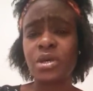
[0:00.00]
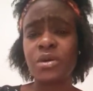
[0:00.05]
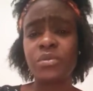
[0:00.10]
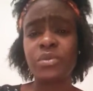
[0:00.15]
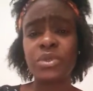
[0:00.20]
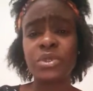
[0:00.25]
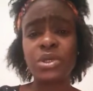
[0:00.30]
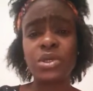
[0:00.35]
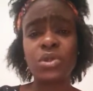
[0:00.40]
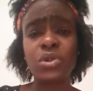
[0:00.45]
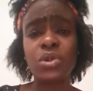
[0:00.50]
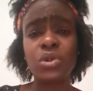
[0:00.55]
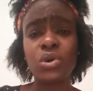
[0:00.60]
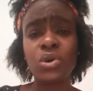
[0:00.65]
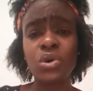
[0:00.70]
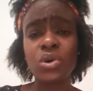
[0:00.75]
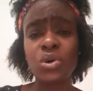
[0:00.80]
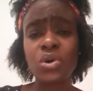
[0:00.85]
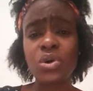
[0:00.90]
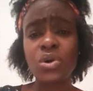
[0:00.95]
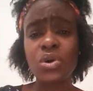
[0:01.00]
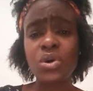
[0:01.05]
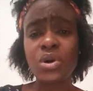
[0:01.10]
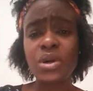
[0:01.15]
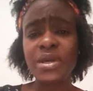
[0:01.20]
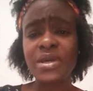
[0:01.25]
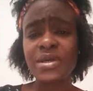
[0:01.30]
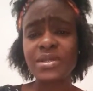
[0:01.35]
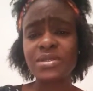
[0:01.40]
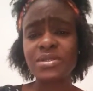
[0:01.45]
But the
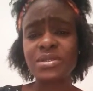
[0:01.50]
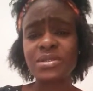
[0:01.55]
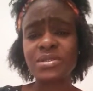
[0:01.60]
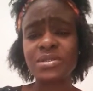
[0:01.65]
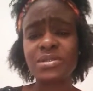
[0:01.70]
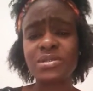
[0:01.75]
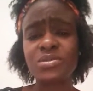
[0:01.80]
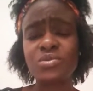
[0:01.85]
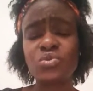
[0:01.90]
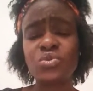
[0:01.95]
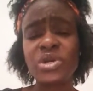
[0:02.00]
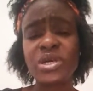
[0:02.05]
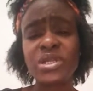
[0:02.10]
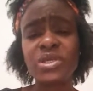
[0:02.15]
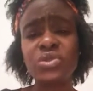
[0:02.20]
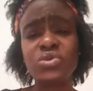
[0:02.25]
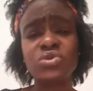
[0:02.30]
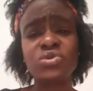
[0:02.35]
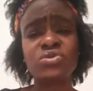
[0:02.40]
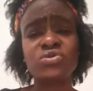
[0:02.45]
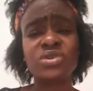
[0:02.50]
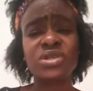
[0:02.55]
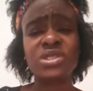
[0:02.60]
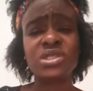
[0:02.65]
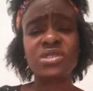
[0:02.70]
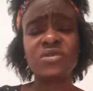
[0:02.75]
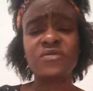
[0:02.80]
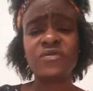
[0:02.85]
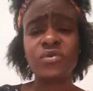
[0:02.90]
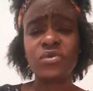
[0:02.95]
Lord is waiting to
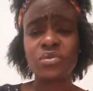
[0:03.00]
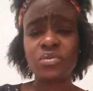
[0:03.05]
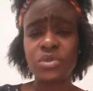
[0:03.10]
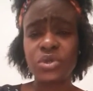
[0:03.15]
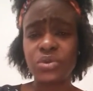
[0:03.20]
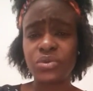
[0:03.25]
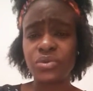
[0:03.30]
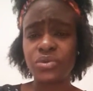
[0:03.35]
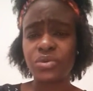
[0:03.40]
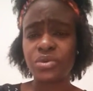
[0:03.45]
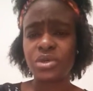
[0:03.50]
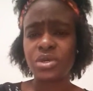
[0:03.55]
transform you.